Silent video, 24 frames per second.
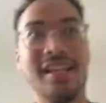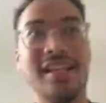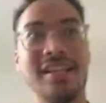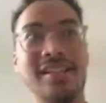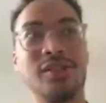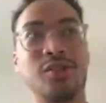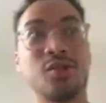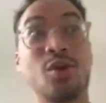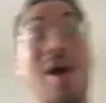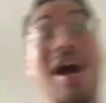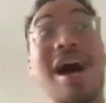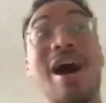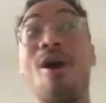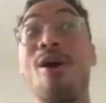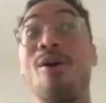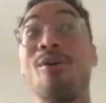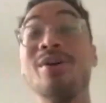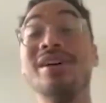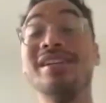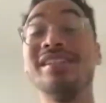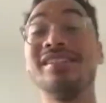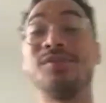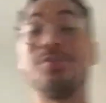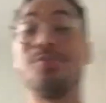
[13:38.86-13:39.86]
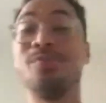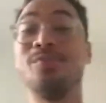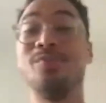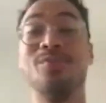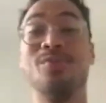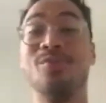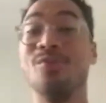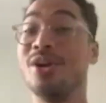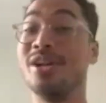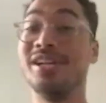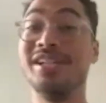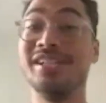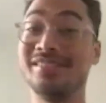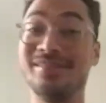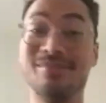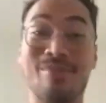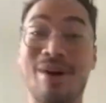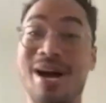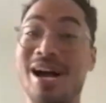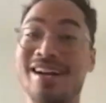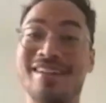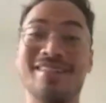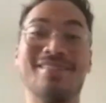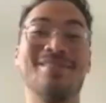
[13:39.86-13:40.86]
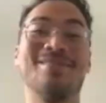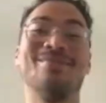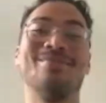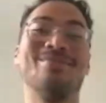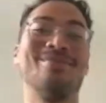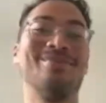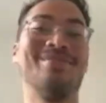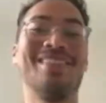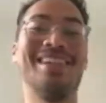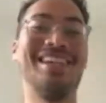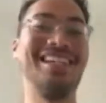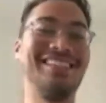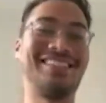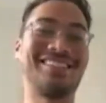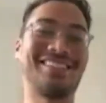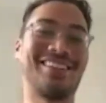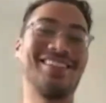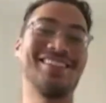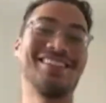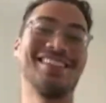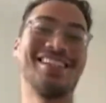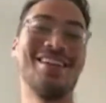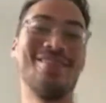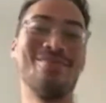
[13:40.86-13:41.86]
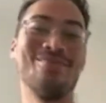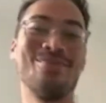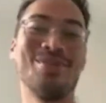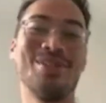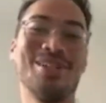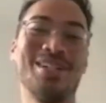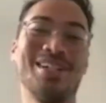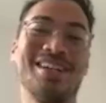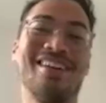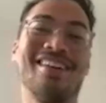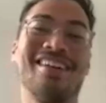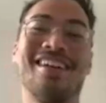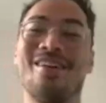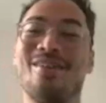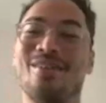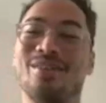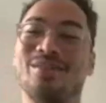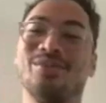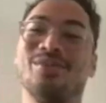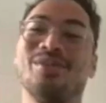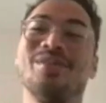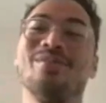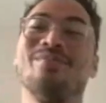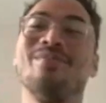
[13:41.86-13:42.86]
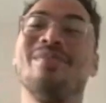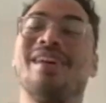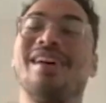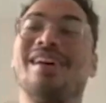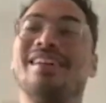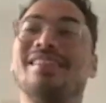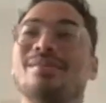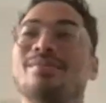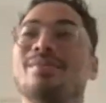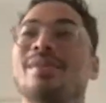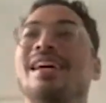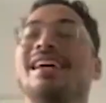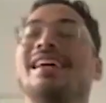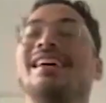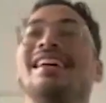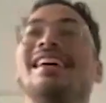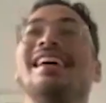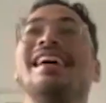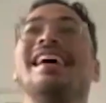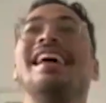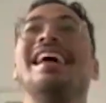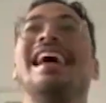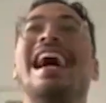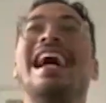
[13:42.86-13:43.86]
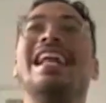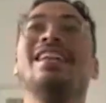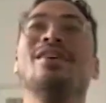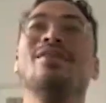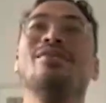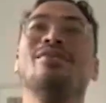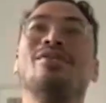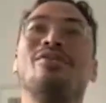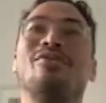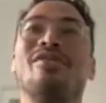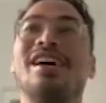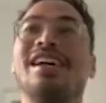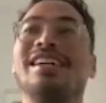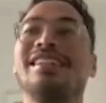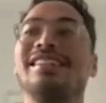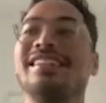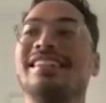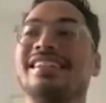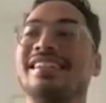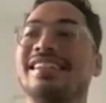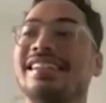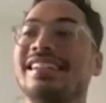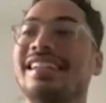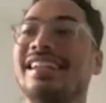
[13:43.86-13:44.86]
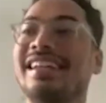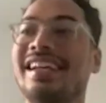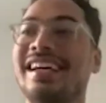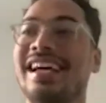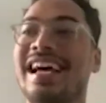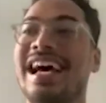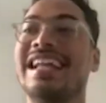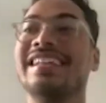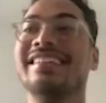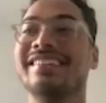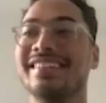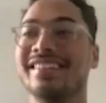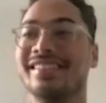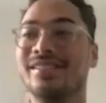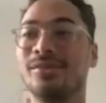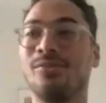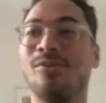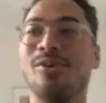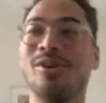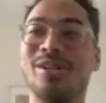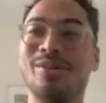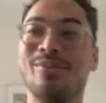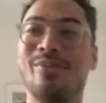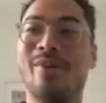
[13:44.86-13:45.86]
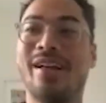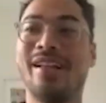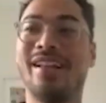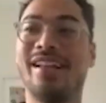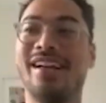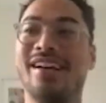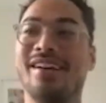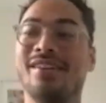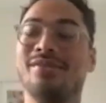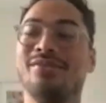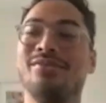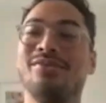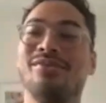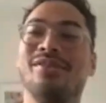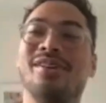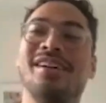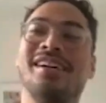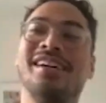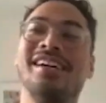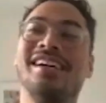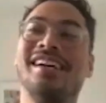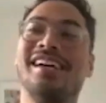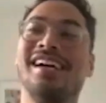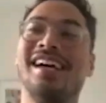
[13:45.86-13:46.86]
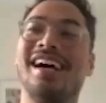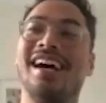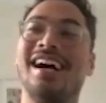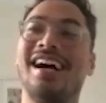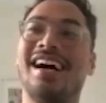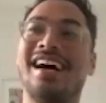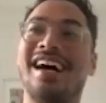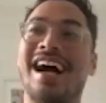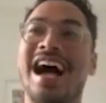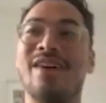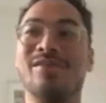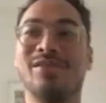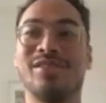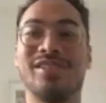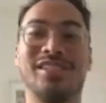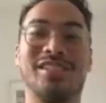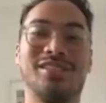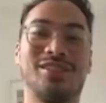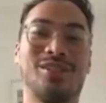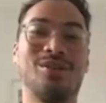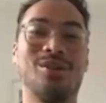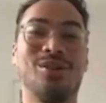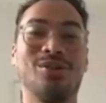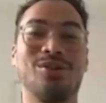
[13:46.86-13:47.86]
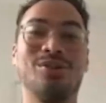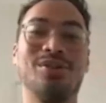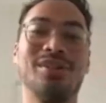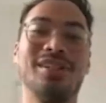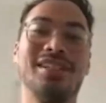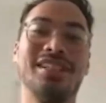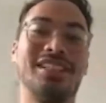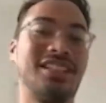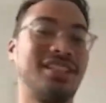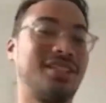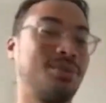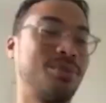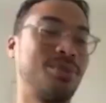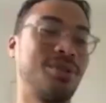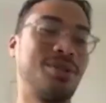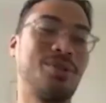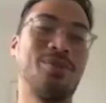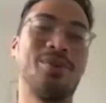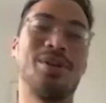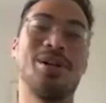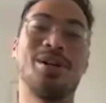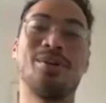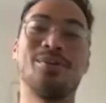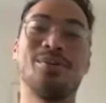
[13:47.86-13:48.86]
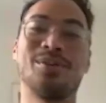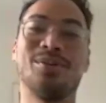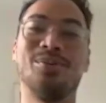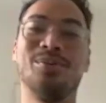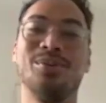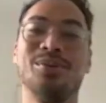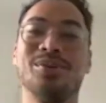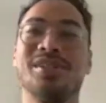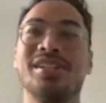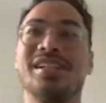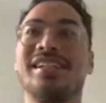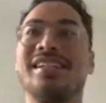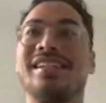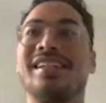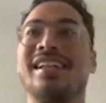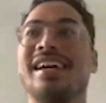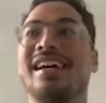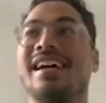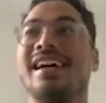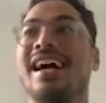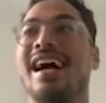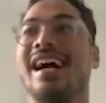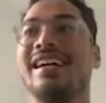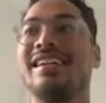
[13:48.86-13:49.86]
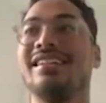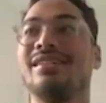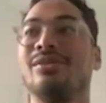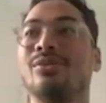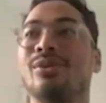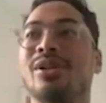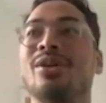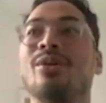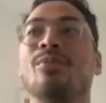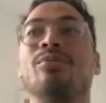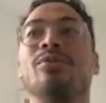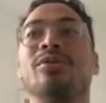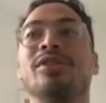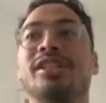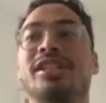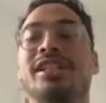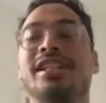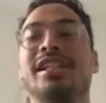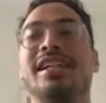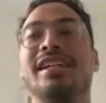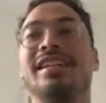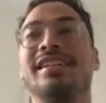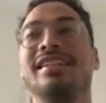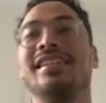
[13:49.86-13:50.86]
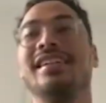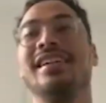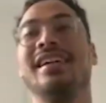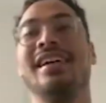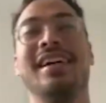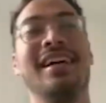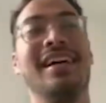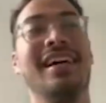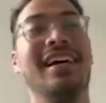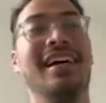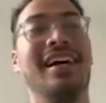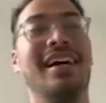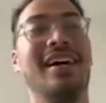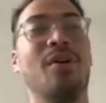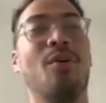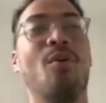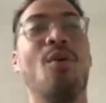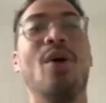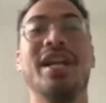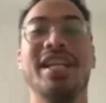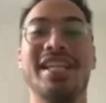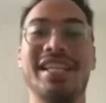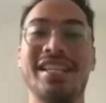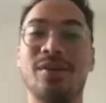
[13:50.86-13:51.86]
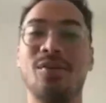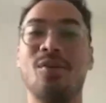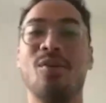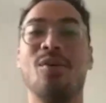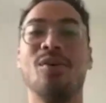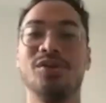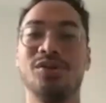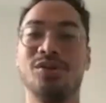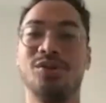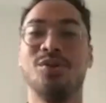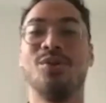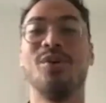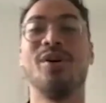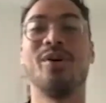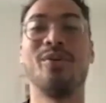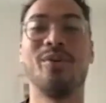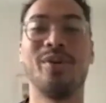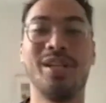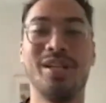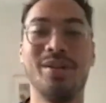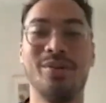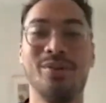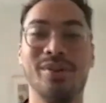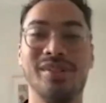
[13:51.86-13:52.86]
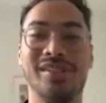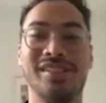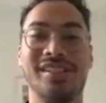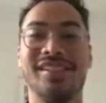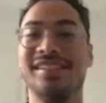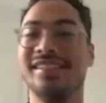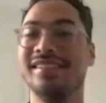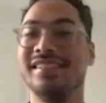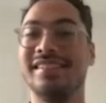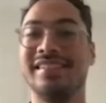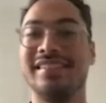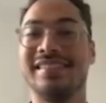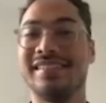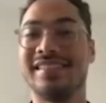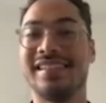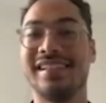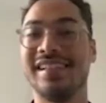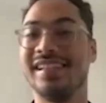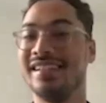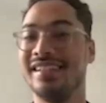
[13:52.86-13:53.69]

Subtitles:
so I always run it by him. Any song that I'm putting out, I always run it by him. And I love the fact that at this point in my life, I have such a close relationship with him when it comes to music, and like I can really appreciate what he was doing when he was in his